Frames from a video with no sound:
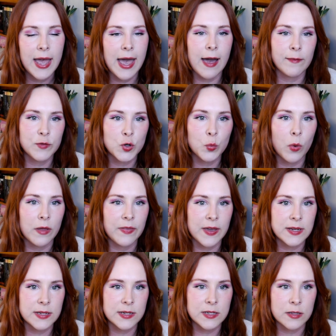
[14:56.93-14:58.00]
after what they
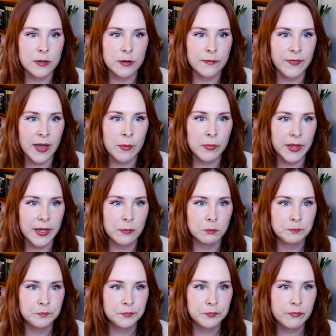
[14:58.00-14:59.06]
did to their family.
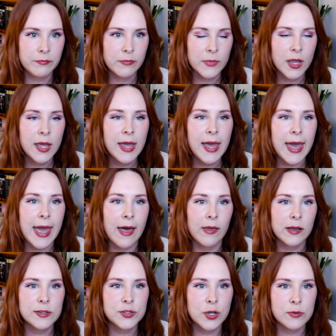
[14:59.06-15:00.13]

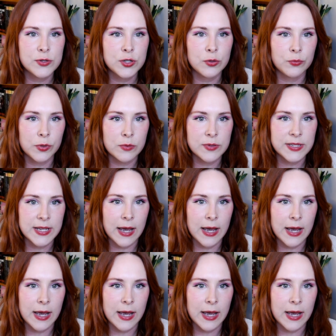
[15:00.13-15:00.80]
Alex goes to Rune's